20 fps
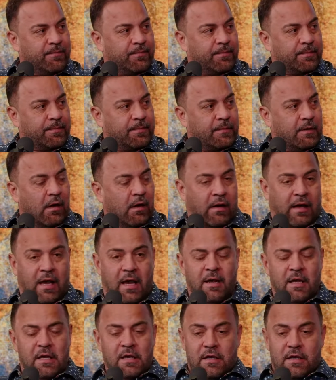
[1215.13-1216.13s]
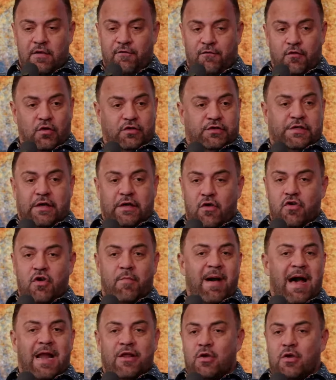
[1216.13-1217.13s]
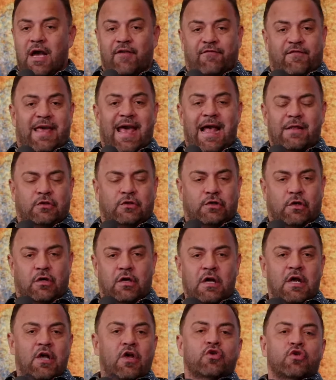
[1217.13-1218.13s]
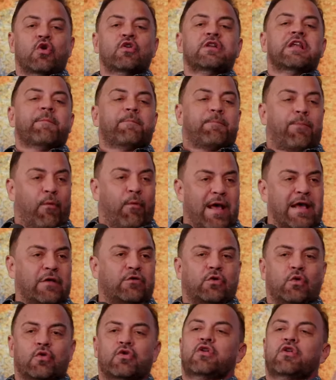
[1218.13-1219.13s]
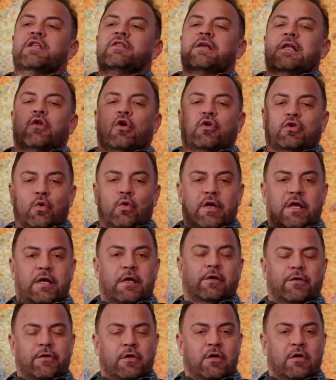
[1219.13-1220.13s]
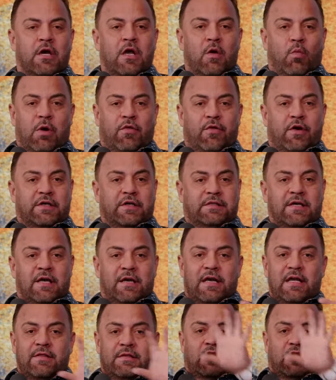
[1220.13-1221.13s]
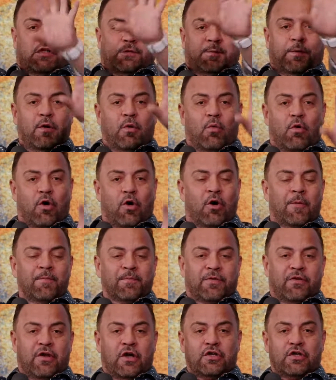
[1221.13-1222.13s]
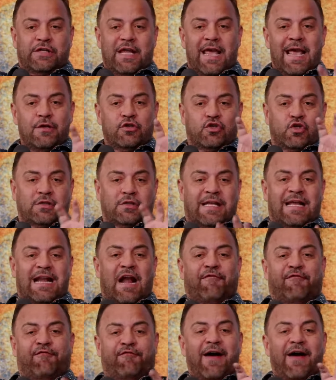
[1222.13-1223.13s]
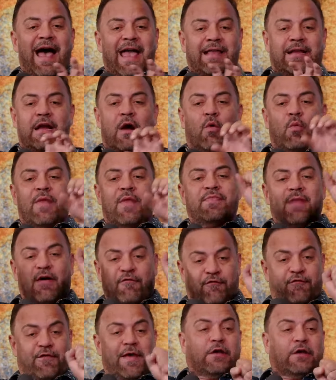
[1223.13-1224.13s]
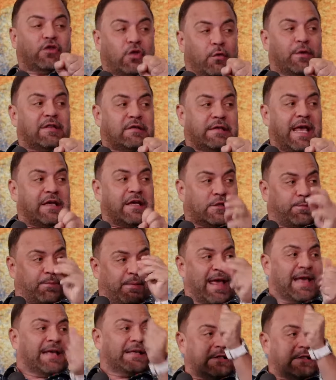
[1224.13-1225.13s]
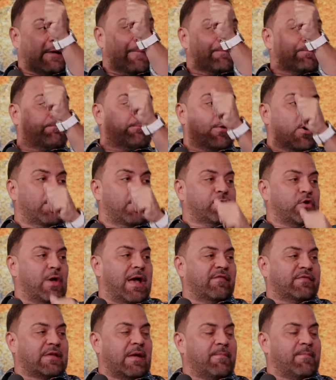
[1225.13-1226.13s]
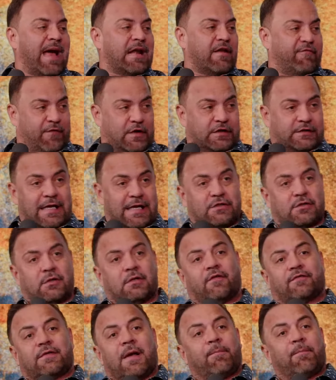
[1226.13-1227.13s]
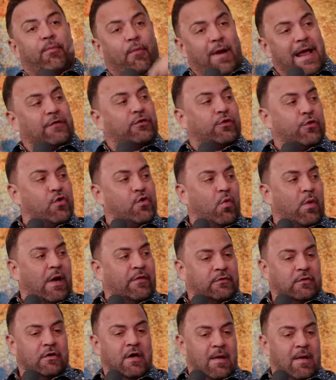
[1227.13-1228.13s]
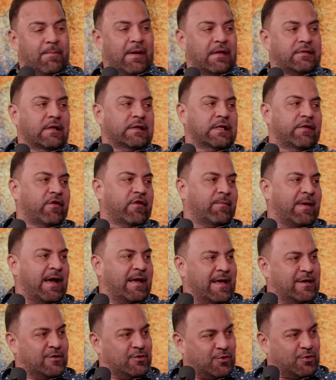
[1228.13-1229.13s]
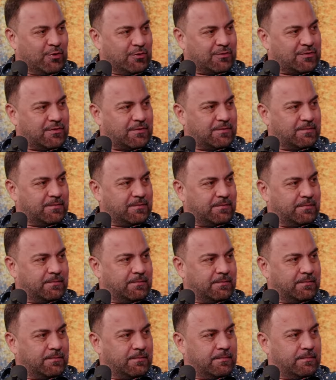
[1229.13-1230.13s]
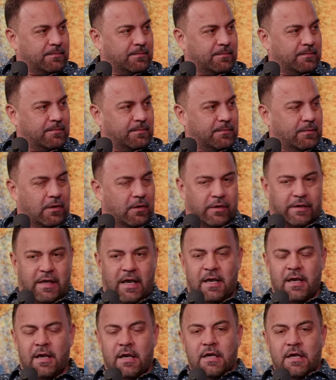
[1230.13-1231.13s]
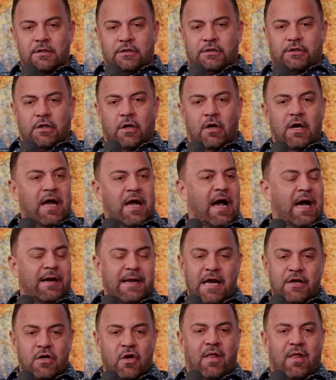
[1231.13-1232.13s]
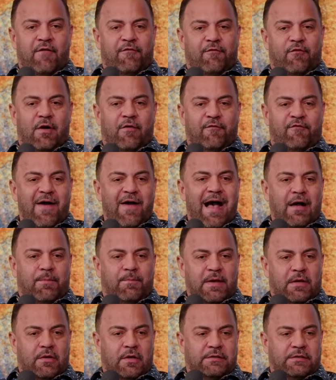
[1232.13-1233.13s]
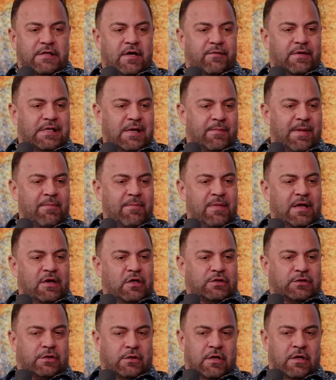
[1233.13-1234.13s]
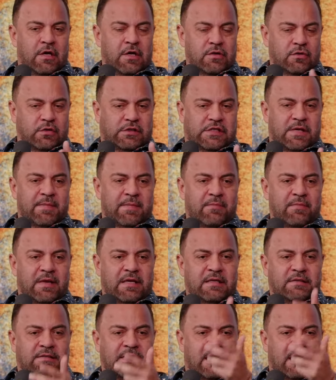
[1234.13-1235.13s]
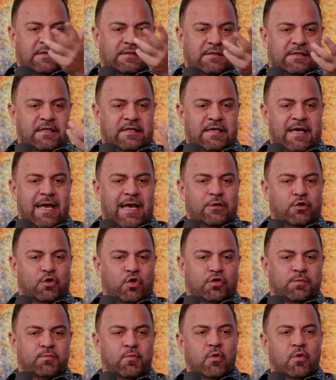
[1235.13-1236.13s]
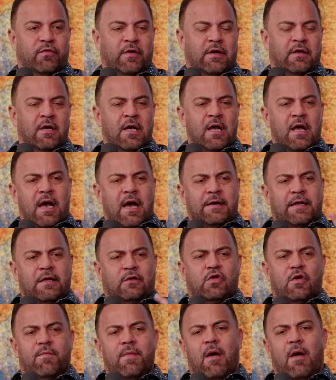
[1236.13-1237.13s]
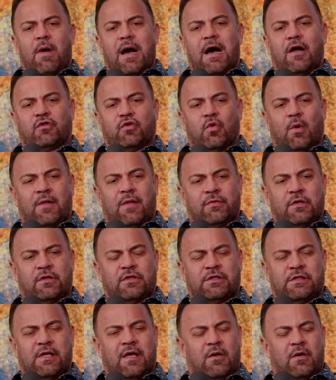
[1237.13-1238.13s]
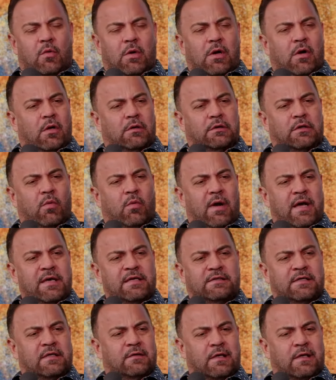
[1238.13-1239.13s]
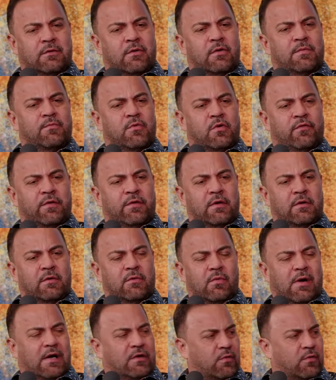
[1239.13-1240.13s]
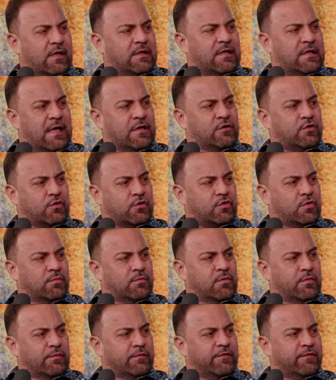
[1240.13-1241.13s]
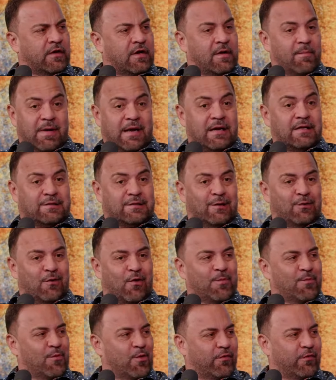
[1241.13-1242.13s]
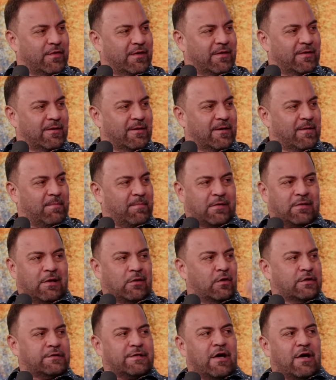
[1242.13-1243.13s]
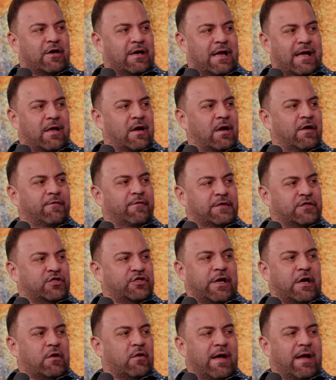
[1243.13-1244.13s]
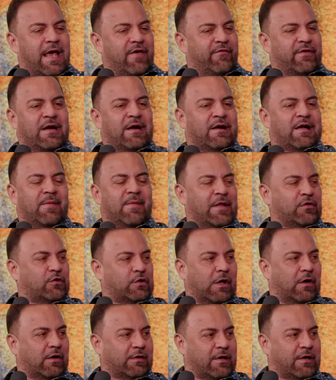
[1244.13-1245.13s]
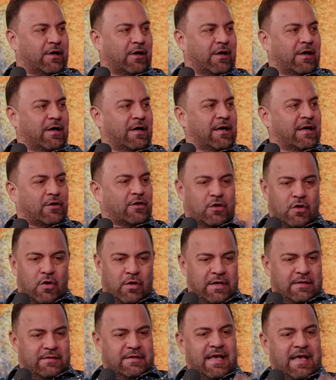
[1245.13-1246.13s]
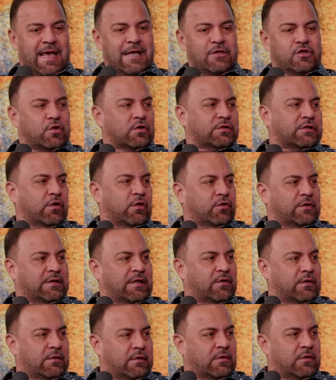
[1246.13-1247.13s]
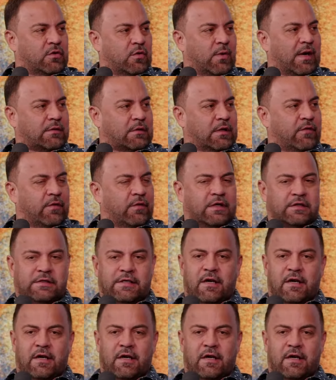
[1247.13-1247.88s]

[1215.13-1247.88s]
Hmm. Okay? If you're sick in your body, you have cancer, you need breakthrough, you need the Lord to heal you. Whether it's in the spirit world, there's angels that are fighting. And when the victory takes place, boom, you have the manifestation of the breakthrough you want to, but delivered by angels. Okay? So, and I know that for a fact because every time I minister, you see my meetings that I see the angels moving. And it took me a while to understand well, hold on, why isn't the Lord moving? Why do I need angels to move? But is the Lord moving? But the Lord is not going to get off his chair on heaven and come and talk here. You know, the angels do, not do activities.